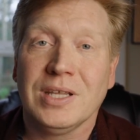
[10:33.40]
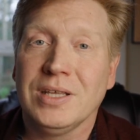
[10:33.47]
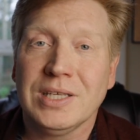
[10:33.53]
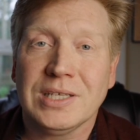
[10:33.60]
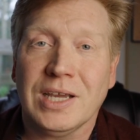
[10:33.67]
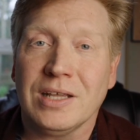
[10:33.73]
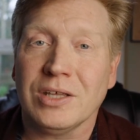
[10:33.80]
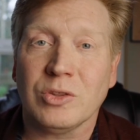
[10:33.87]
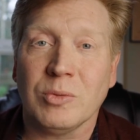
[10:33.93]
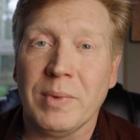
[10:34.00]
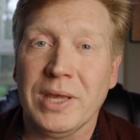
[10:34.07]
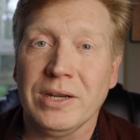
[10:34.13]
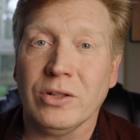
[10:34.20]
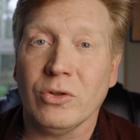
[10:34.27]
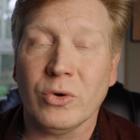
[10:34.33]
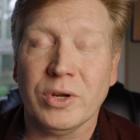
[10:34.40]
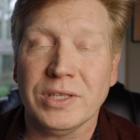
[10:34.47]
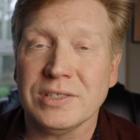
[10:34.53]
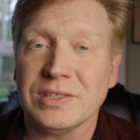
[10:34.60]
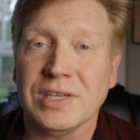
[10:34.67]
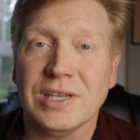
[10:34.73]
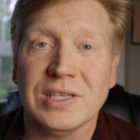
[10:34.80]
kind of like The
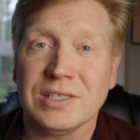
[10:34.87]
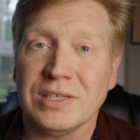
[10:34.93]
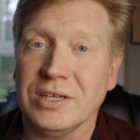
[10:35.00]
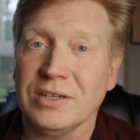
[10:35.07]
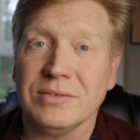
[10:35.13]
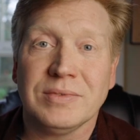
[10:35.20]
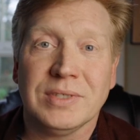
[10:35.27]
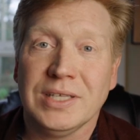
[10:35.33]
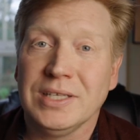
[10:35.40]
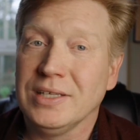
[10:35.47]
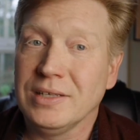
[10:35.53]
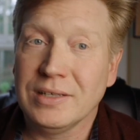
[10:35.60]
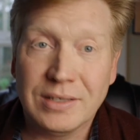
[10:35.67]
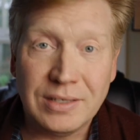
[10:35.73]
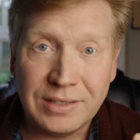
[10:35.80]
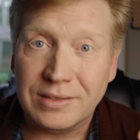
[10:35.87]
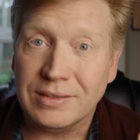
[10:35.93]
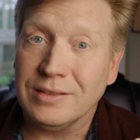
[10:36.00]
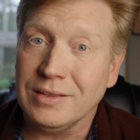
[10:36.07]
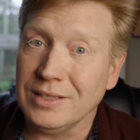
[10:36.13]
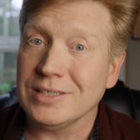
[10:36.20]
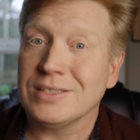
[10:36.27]
Mandalorian says, you know,
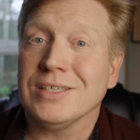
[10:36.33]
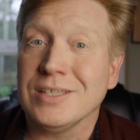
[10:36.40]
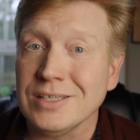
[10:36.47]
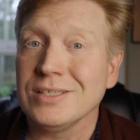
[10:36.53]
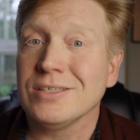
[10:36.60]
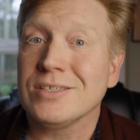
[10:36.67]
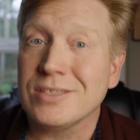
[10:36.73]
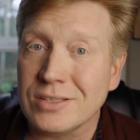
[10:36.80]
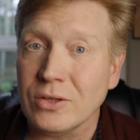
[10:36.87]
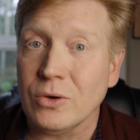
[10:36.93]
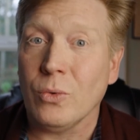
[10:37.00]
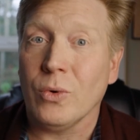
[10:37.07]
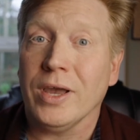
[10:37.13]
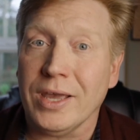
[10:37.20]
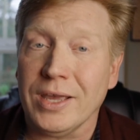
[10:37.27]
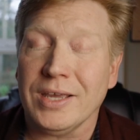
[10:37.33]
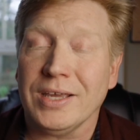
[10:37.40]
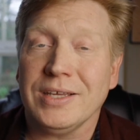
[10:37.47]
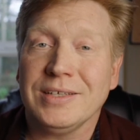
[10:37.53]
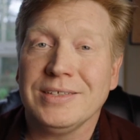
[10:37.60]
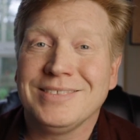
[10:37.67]
this is the way.